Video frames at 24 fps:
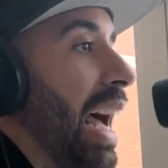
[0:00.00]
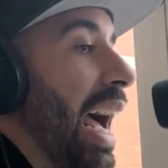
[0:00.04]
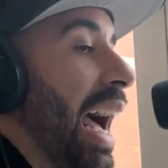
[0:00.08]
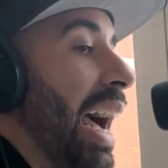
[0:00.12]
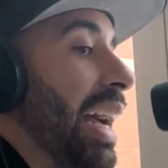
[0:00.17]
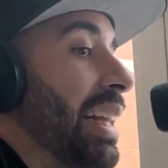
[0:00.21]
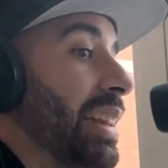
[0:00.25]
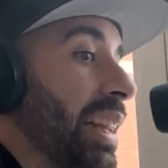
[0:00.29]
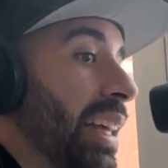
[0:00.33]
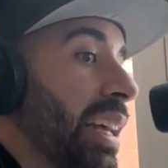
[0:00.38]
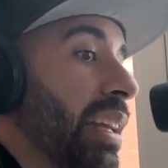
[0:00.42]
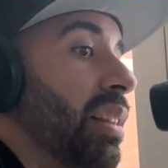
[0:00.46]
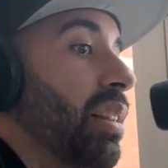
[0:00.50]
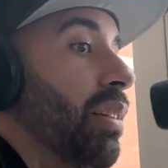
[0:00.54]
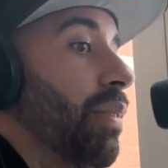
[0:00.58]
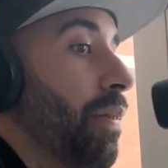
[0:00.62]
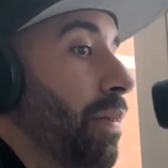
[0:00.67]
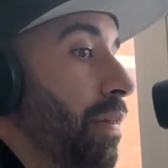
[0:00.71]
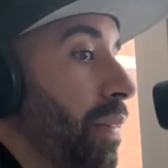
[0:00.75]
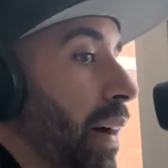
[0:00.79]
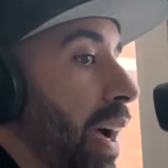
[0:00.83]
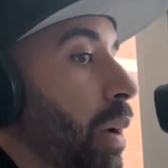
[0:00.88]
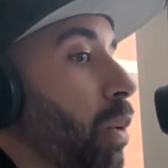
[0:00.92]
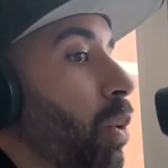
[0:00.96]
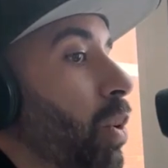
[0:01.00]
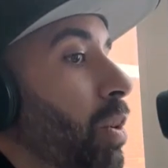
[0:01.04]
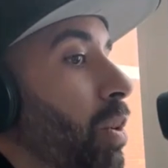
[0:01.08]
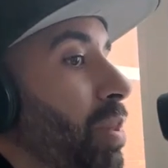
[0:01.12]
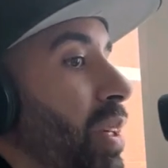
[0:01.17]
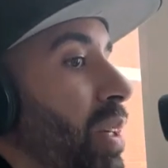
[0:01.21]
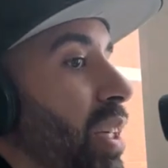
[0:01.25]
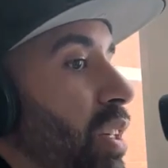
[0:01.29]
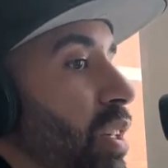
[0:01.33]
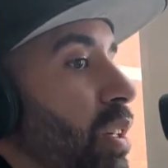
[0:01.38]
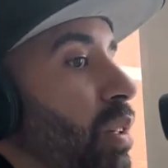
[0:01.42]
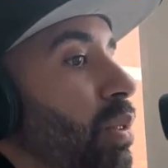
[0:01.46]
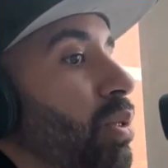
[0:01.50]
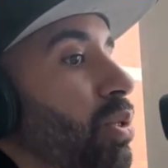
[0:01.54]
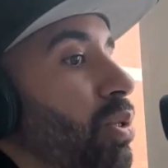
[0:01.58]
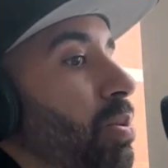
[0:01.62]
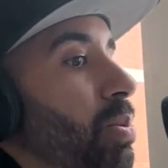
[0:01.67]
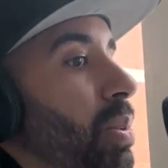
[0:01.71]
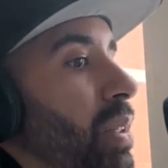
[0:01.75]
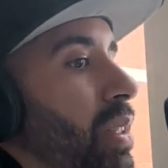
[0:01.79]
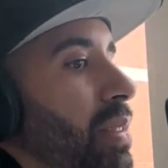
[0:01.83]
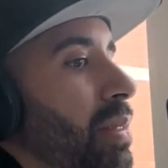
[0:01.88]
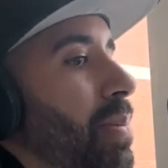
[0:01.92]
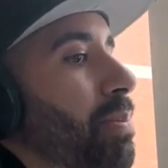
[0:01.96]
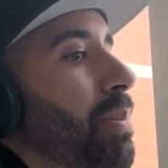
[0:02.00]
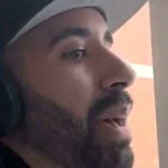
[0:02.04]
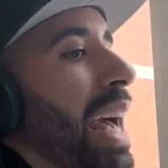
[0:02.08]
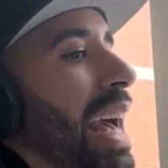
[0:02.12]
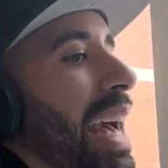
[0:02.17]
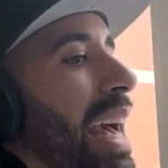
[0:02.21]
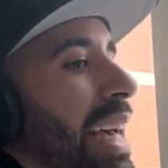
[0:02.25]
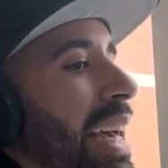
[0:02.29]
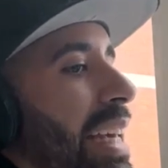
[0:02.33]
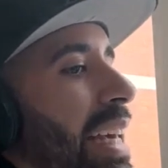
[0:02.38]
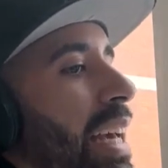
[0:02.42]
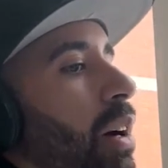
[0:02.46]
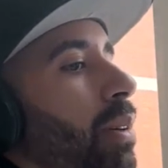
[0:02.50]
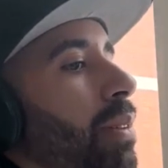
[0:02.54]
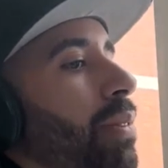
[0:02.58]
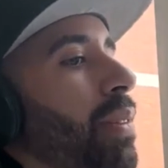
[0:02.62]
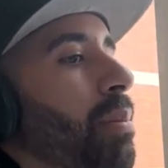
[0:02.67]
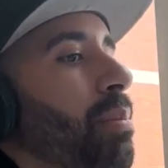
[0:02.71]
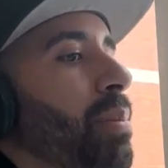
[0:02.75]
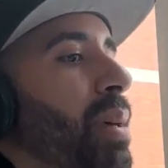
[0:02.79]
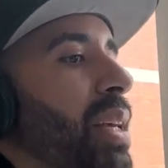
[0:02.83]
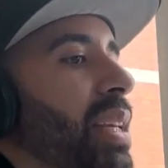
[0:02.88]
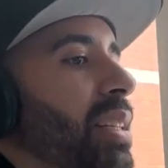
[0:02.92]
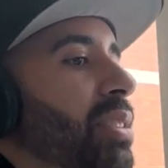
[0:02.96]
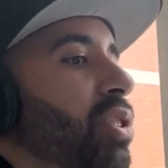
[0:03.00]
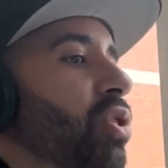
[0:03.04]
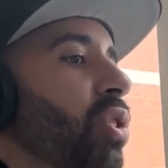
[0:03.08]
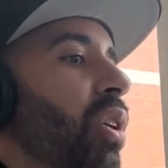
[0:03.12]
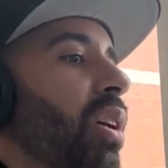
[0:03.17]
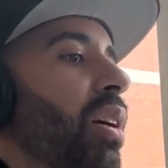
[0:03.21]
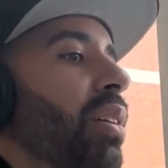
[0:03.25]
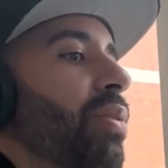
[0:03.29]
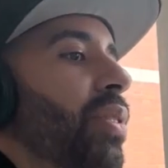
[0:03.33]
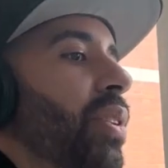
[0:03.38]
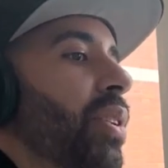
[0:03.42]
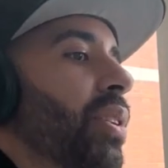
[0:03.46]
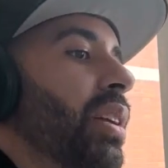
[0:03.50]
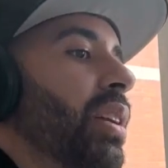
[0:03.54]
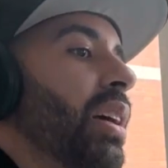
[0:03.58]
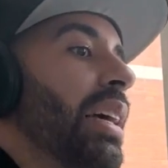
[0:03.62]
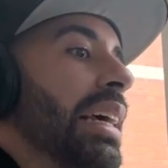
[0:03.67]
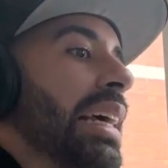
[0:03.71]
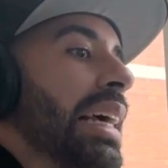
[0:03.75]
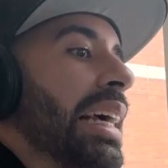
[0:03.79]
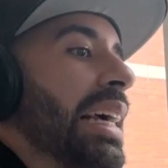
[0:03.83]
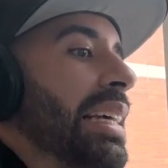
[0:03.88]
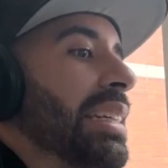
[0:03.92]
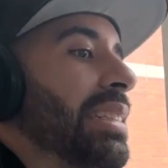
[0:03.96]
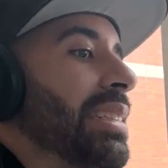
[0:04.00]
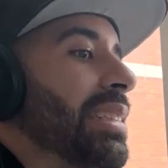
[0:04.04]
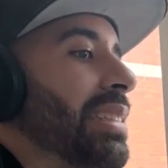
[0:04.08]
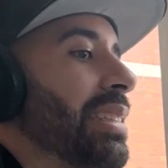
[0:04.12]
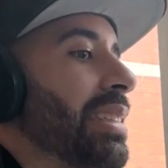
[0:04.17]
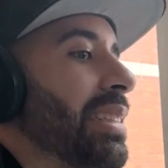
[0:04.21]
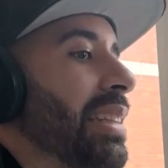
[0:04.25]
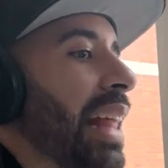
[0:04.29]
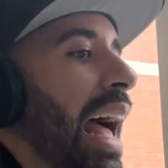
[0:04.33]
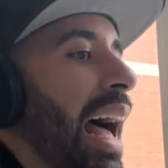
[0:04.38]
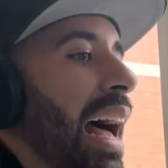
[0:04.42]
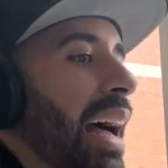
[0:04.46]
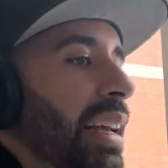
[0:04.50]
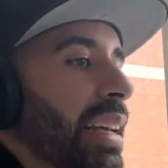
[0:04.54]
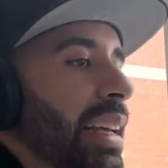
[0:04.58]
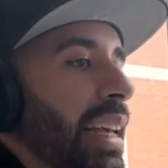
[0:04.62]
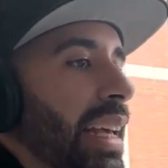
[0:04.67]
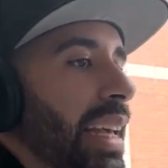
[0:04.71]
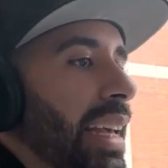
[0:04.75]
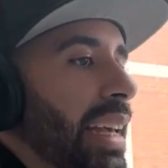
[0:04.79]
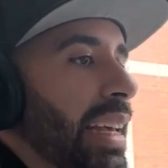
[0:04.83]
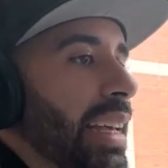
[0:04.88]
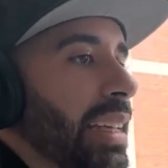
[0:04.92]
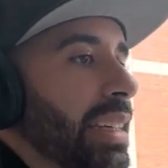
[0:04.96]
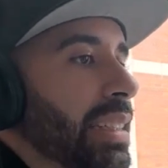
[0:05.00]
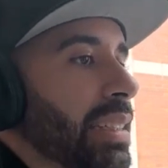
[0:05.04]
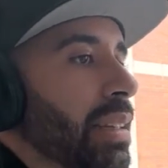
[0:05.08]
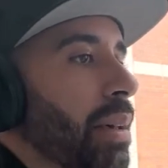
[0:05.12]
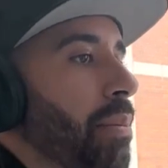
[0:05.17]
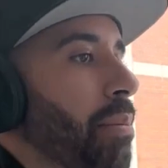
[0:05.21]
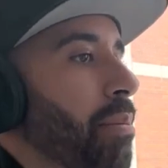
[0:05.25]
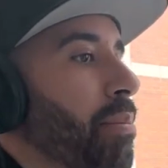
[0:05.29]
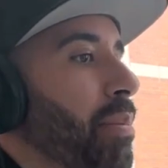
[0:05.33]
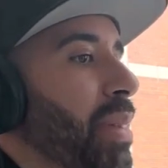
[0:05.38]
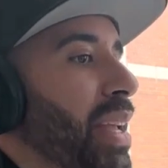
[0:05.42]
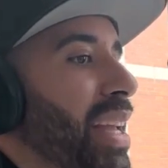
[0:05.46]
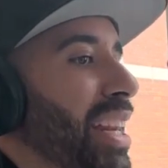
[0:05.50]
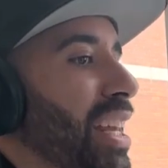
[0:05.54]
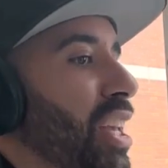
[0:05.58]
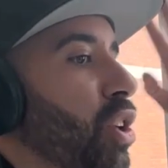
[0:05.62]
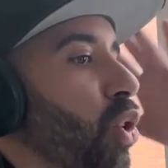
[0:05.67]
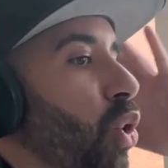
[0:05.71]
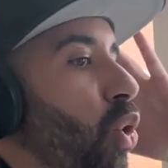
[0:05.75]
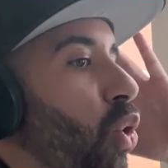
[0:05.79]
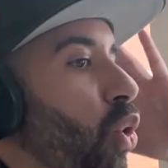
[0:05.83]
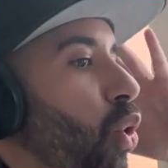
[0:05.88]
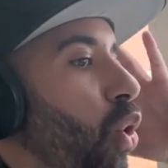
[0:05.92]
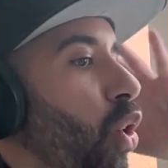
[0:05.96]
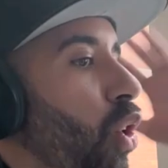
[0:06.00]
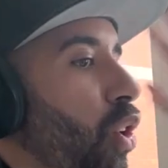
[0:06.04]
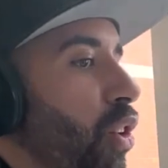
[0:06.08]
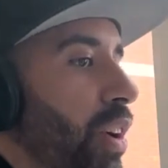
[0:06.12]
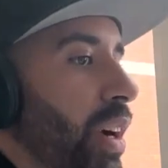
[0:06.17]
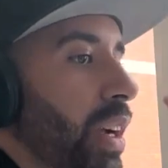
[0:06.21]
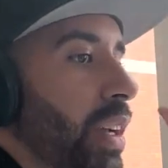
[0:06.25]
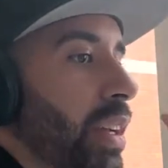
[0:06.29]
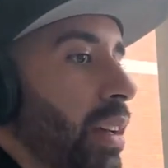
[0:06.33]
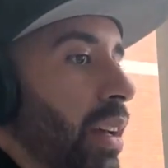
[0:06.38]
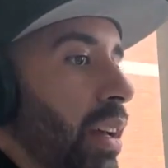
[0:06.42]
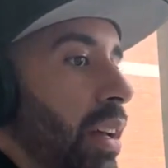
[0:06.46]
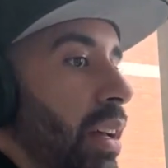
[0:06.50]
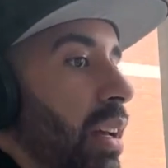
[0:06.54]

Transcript: I think the fight would be huge, because Pacquiao, if he beats Crawford, his stock is meteoric.